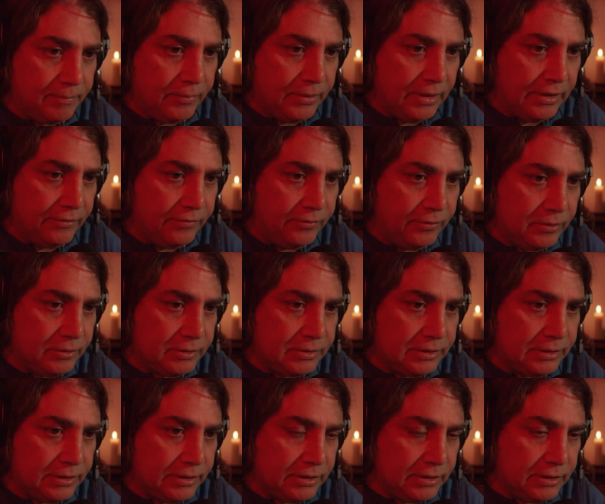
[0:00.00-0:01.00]
their first
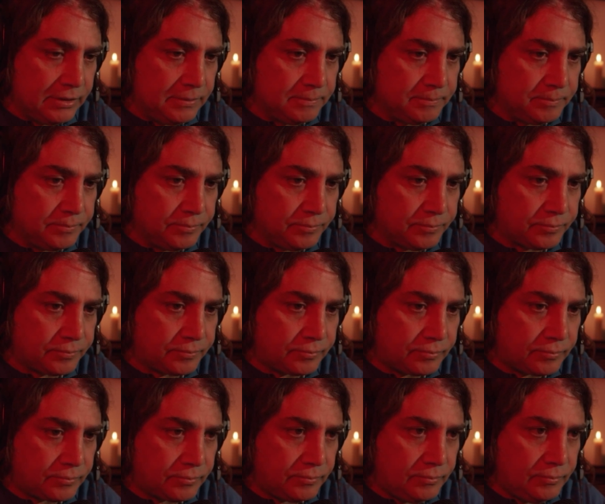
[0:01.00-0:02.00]
CD
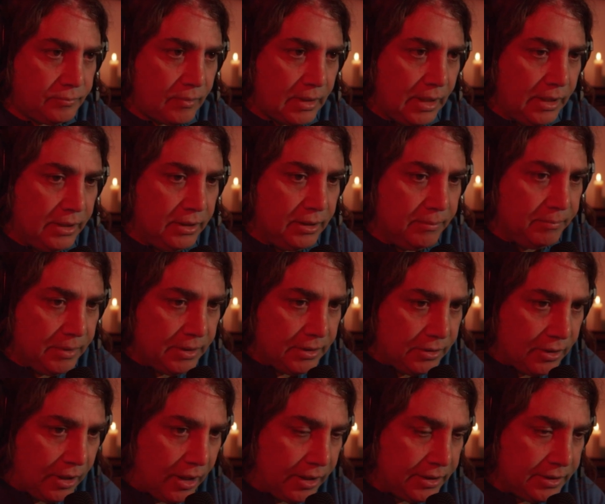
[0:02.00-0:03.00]
in the
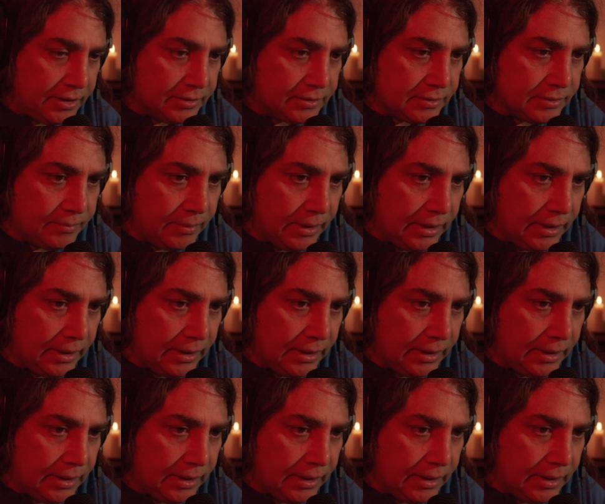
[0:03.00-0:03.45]
mid-90s.